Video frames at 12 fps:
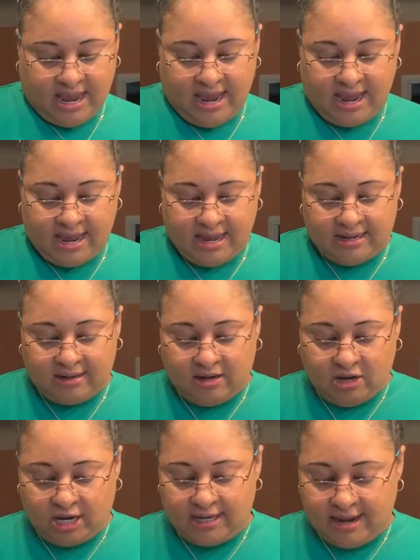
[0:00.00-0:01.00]
and
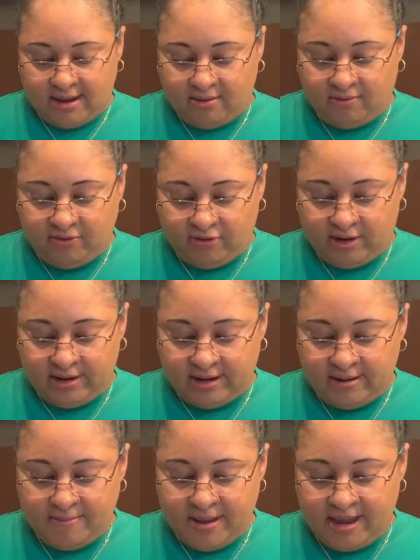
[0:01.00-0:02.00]
cook it down for a
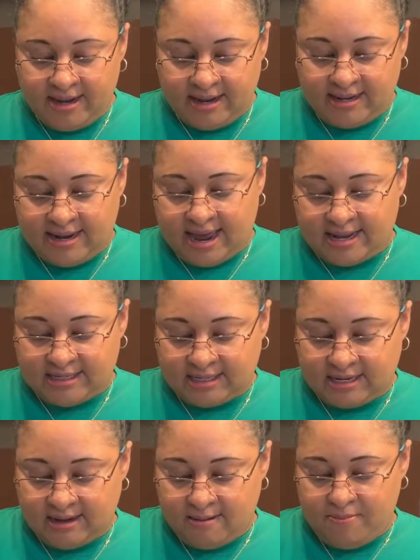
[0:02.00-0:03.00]
little bit, and that's
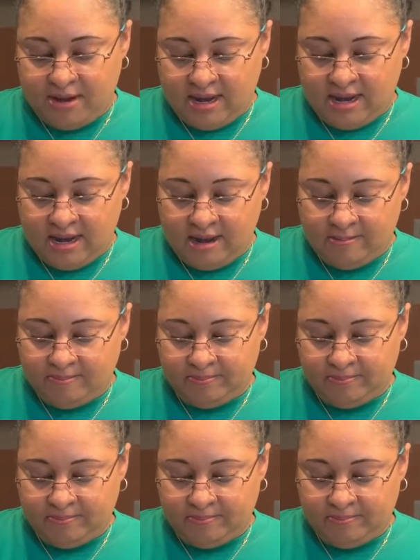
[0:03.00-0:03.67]
gonna be